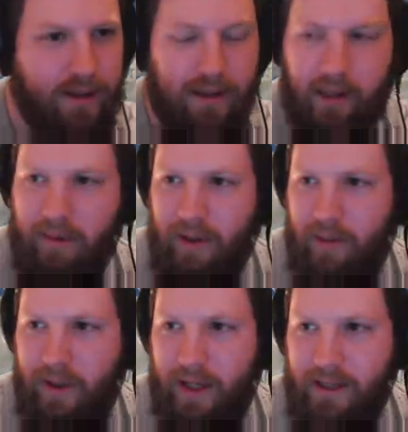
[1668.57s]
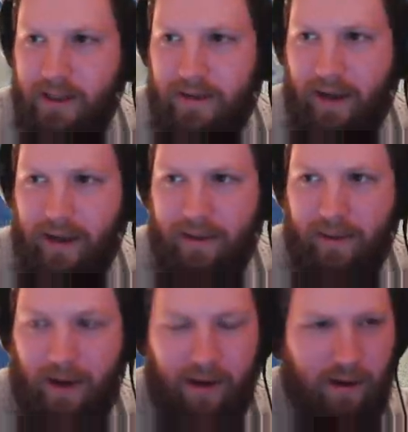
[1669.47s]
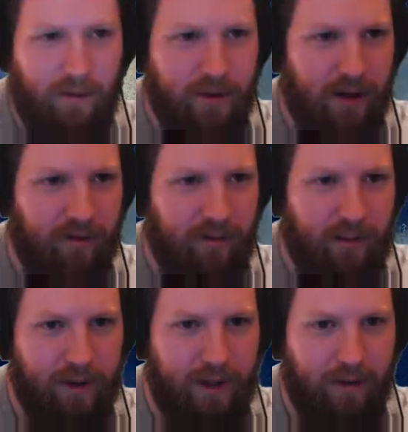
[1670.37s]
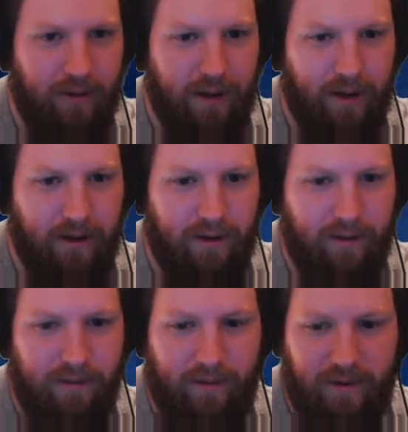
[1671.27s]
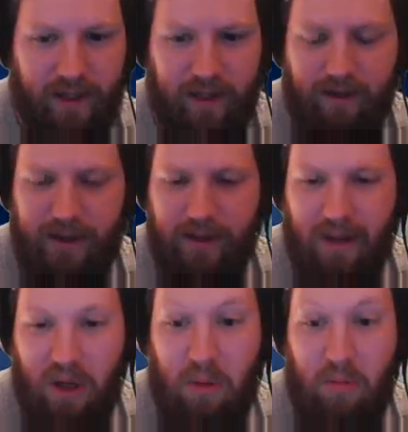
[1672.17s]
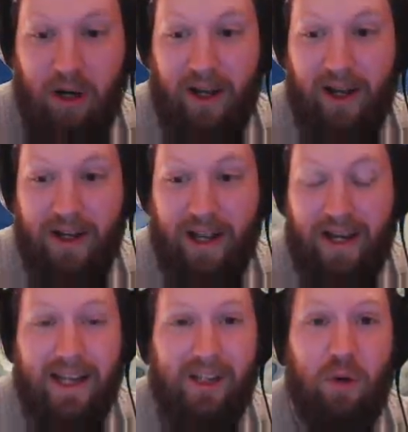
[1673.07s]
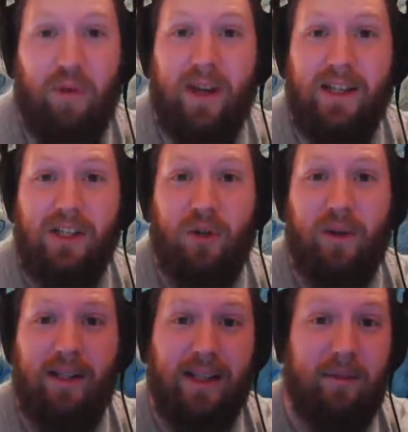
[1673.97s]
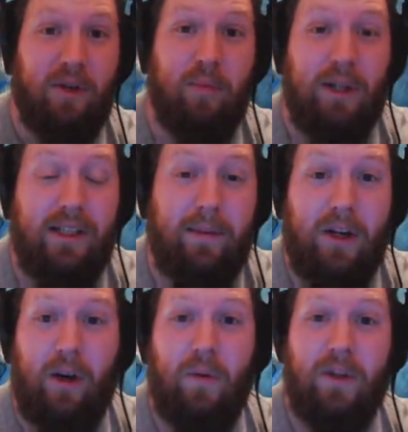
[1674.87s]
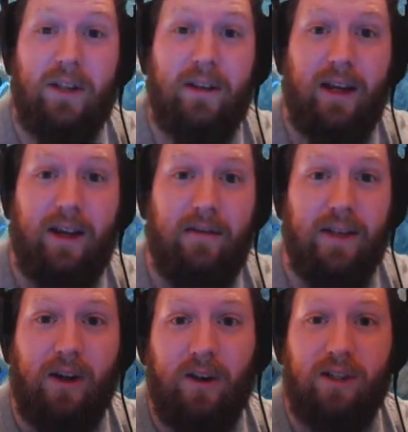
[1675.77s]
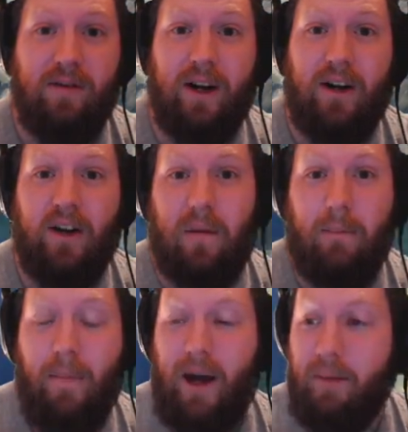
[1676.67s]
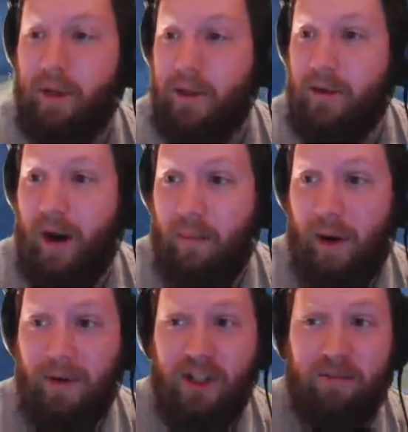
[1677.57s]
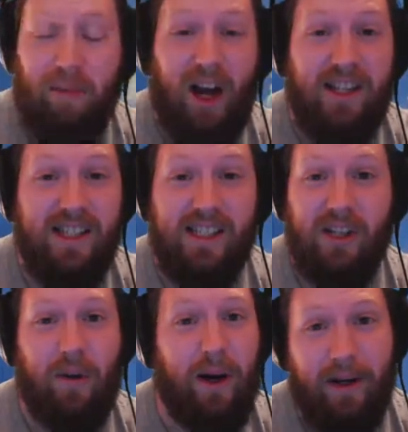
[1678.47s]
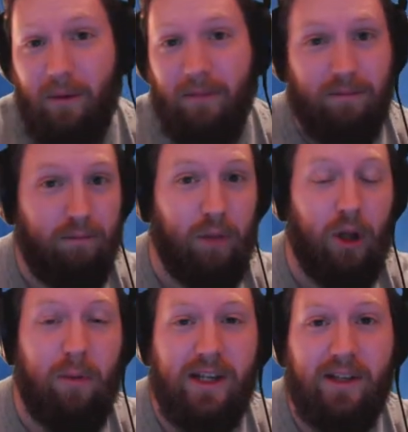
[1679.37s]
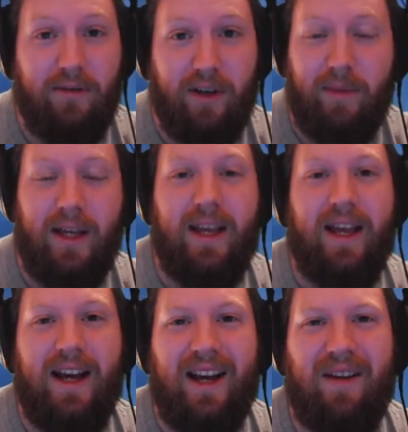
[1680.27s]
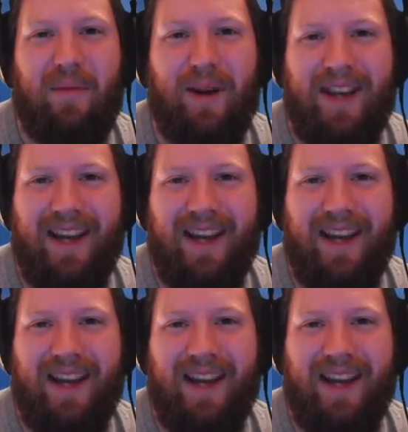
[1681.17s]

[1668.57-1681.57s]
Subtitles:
That'd be nice if that holds off for another 15 years. But yeah guys, I hope you guys enjoyed this episode. Please let me know what you think of this Hearts of Iron mod playthrough. I probably should pause this so I don't blow myself up, but yeah